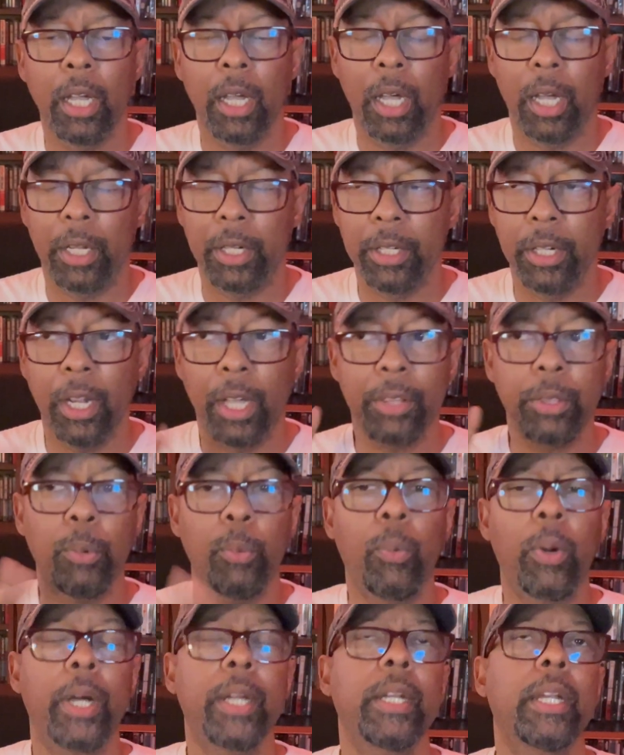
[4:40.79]
Another
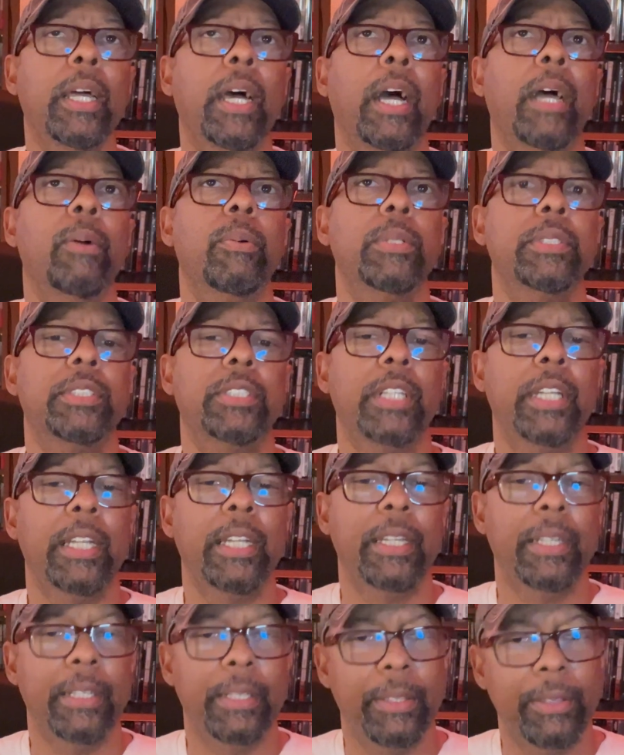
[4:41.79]
one, I would
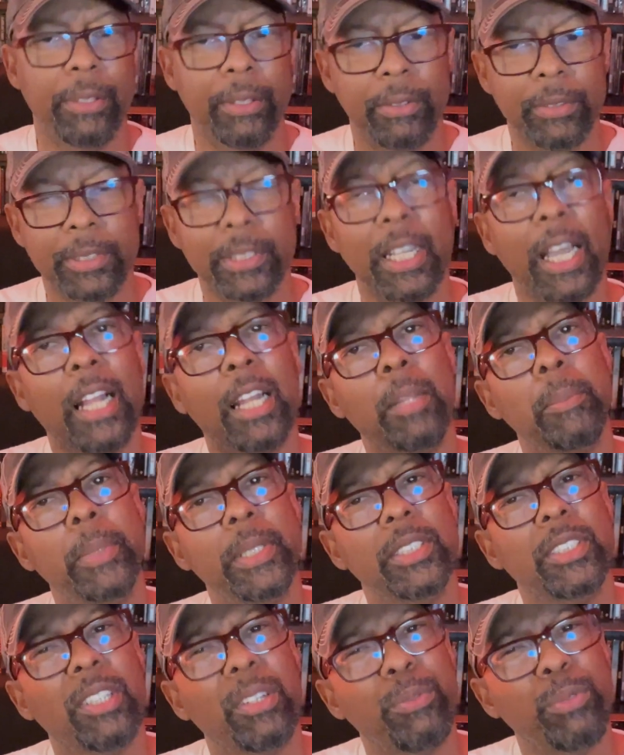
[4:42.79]
say there's
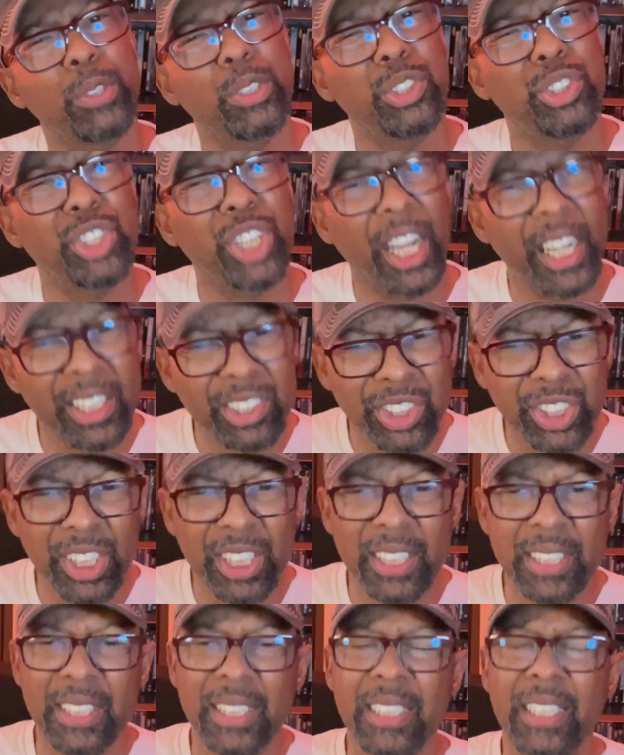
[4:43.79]
elements of
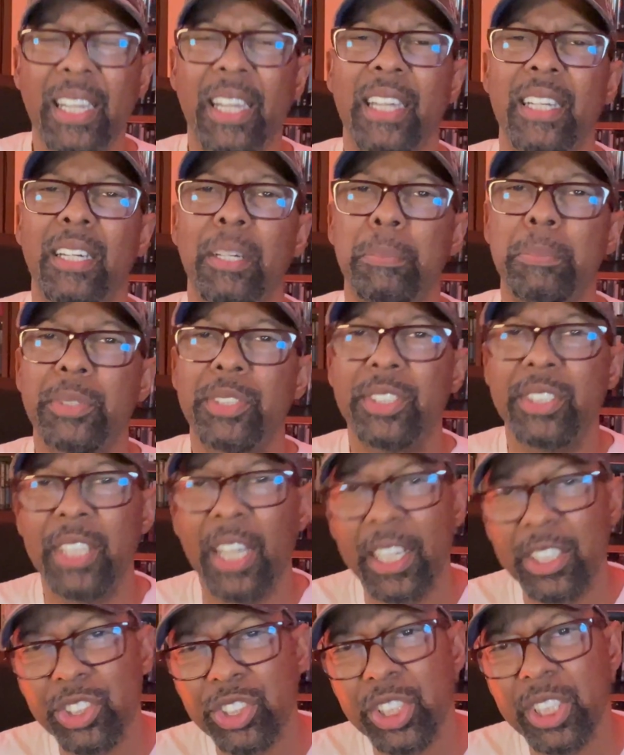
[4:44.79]
rejection and
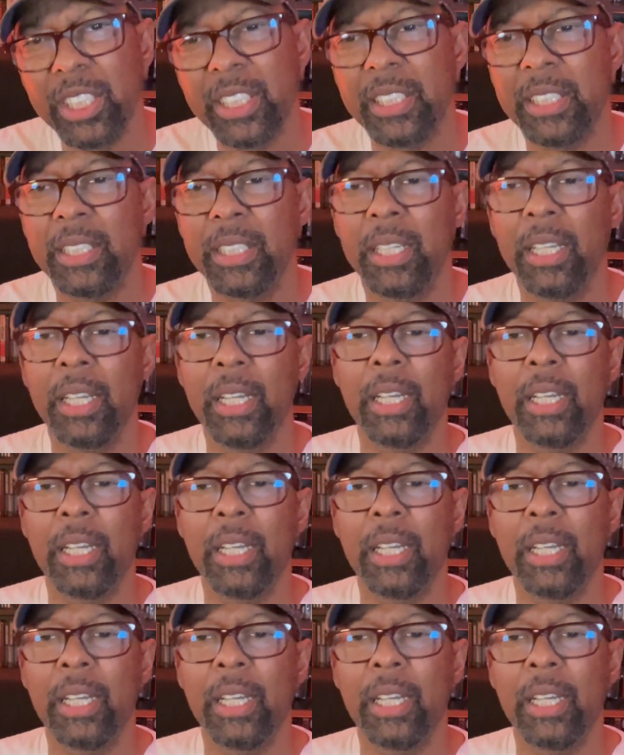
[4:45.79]
obsession